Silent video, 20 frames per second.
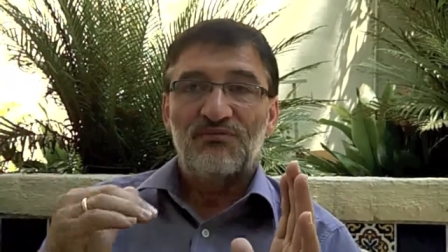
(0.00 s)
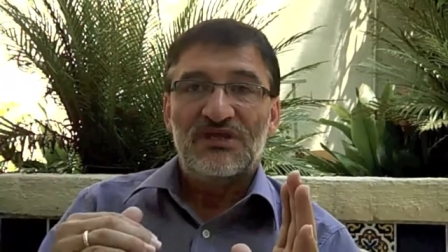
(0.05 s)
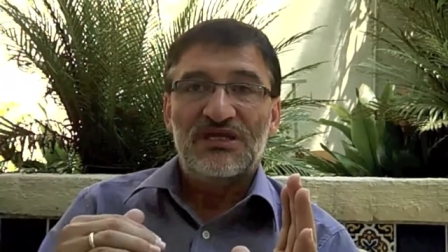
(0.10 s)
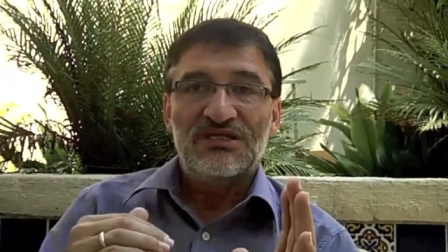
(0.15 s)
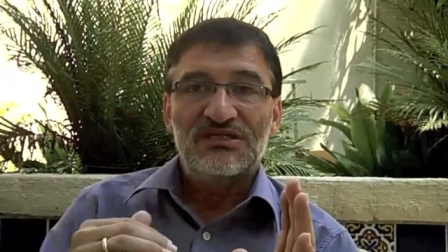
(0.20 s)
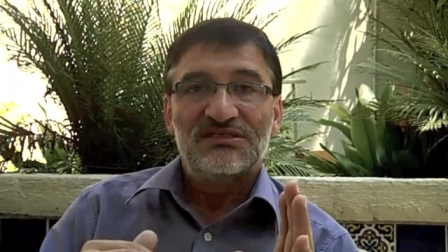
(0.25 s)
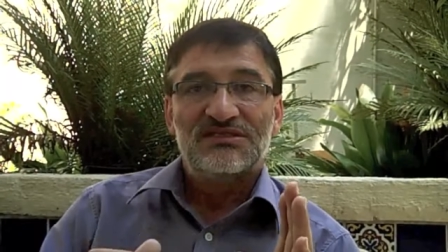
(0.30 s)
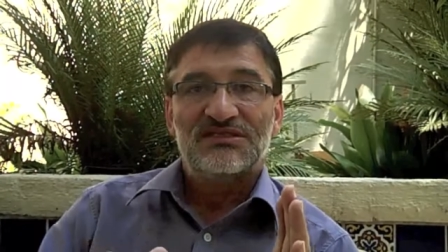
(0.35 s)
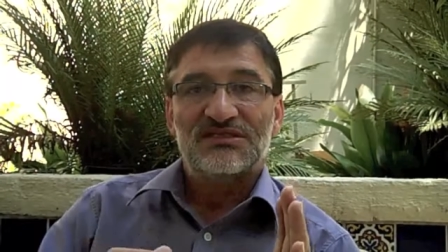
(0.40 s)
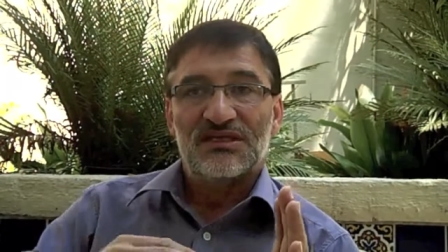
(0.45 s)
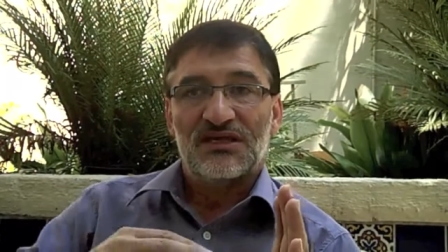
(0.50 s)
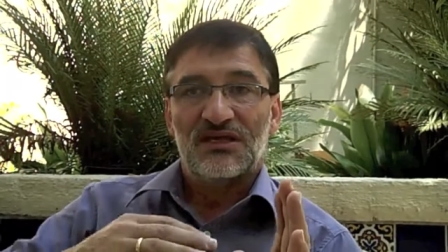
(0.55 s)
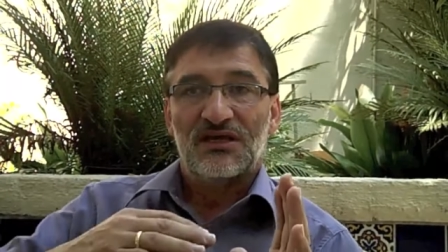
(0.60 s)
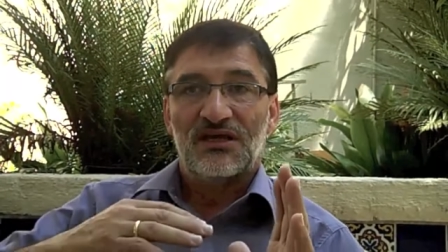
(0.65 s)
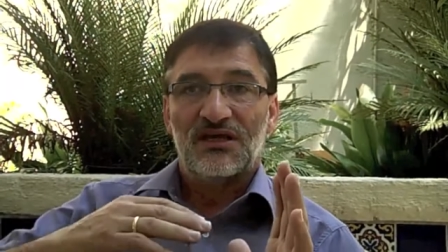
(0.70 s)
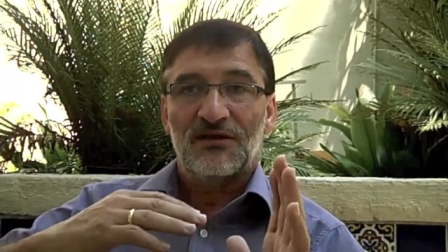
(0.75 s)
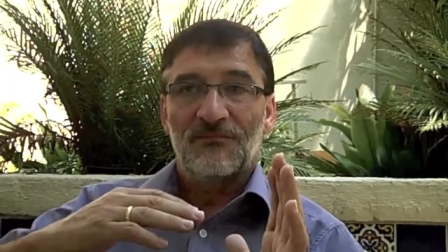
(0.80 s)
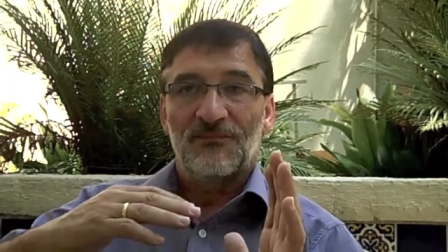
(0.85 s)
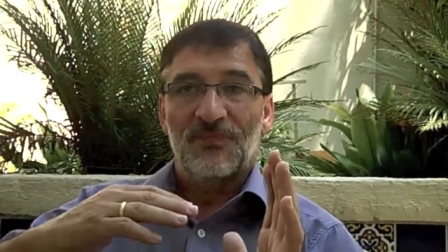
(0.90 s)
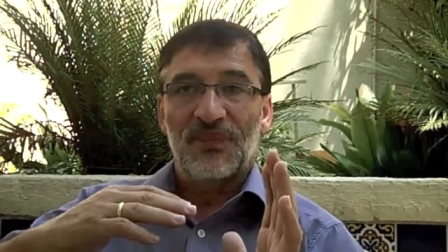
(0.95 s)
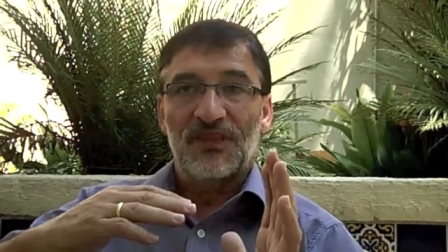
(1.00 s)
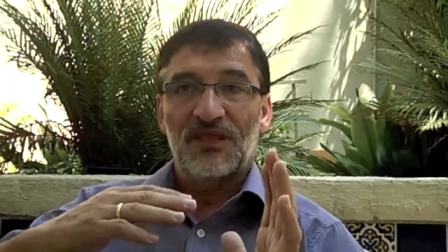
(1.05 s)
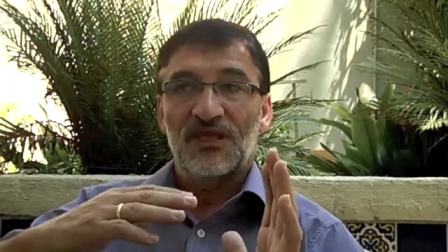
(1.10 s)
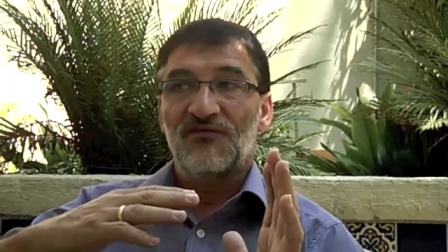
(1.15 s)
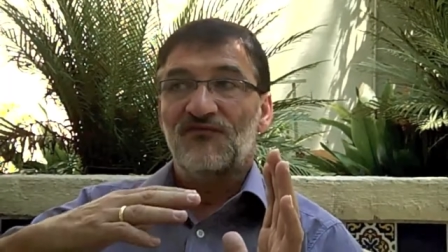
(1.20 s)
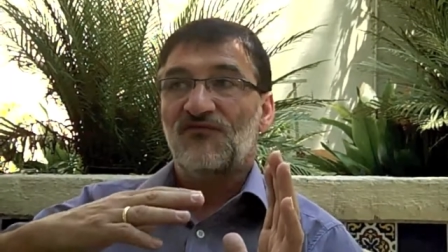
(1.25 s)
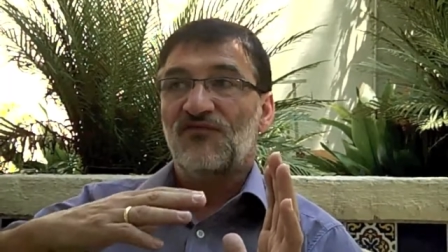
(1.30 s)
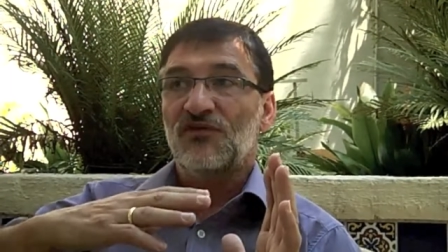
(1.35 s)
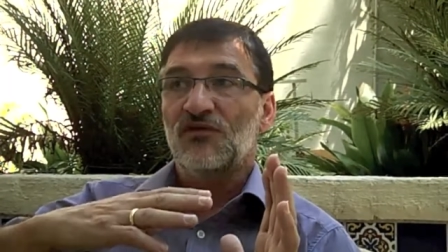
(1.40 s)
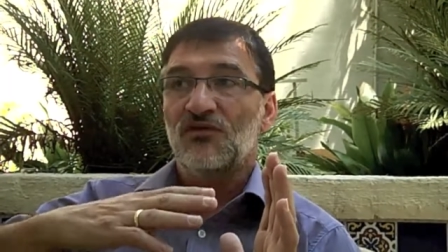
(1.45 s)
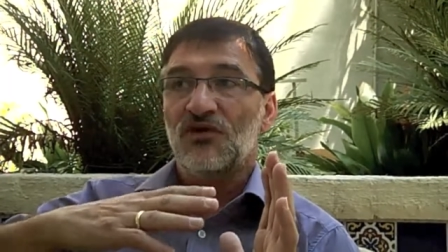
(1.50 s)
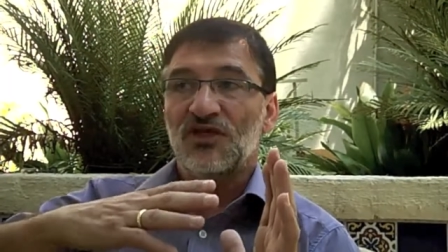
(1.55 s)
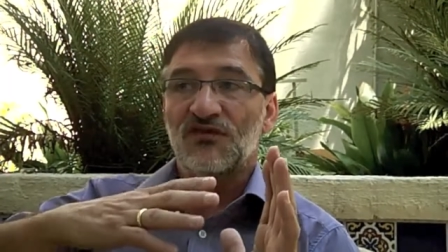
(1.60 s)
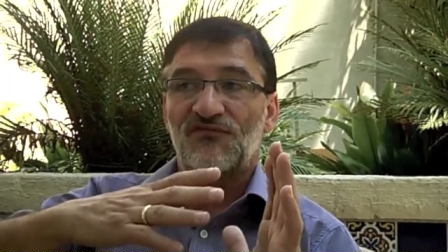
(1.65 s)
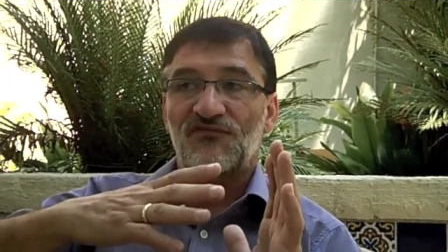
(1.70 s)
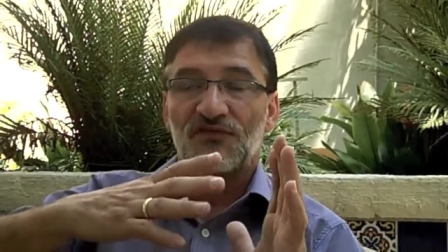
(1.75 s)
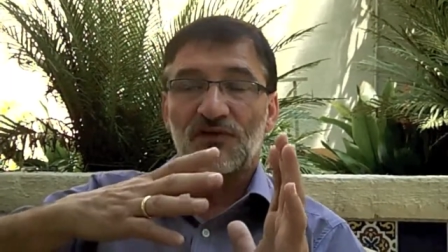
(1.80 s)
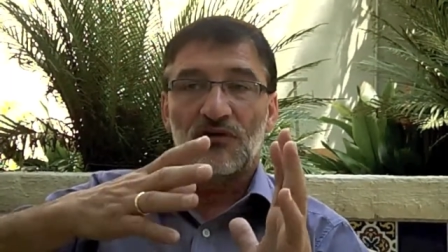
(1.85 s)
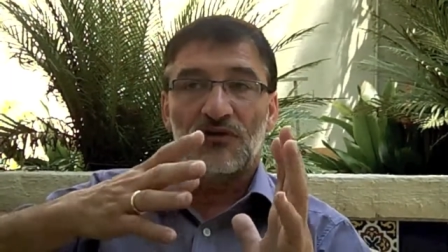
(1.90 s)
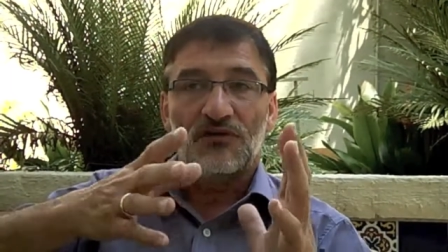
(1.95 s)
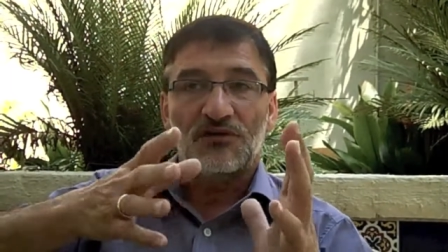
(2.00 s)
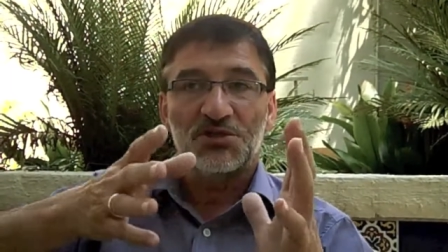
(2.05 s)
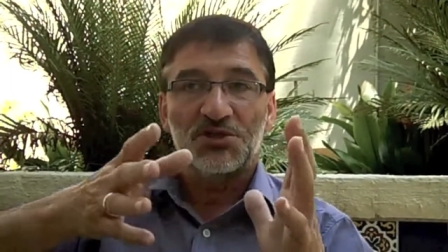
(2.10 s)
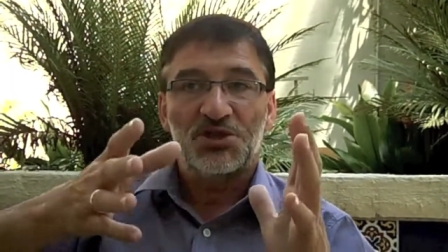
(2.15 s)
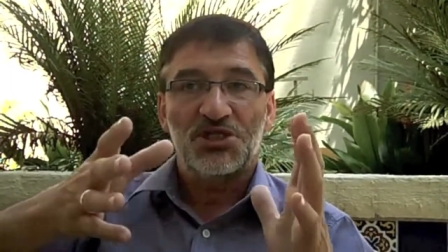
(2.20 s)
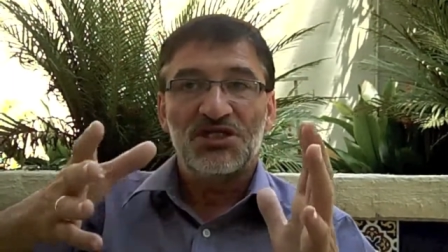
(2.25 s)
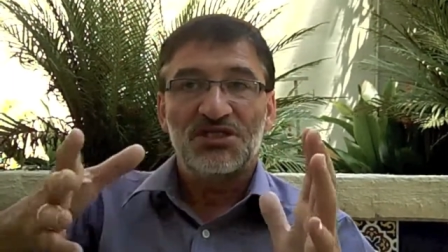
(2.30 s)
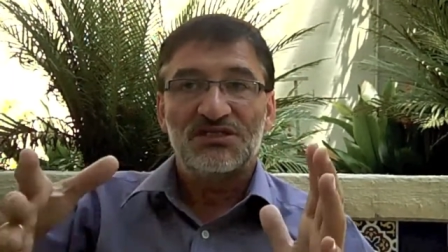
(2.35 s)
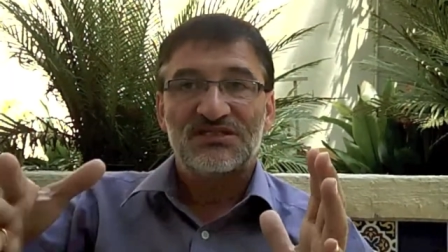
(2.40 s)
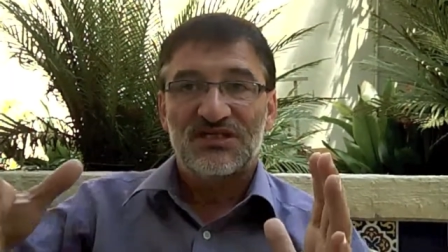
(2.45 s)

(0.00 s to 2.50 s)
means if your gene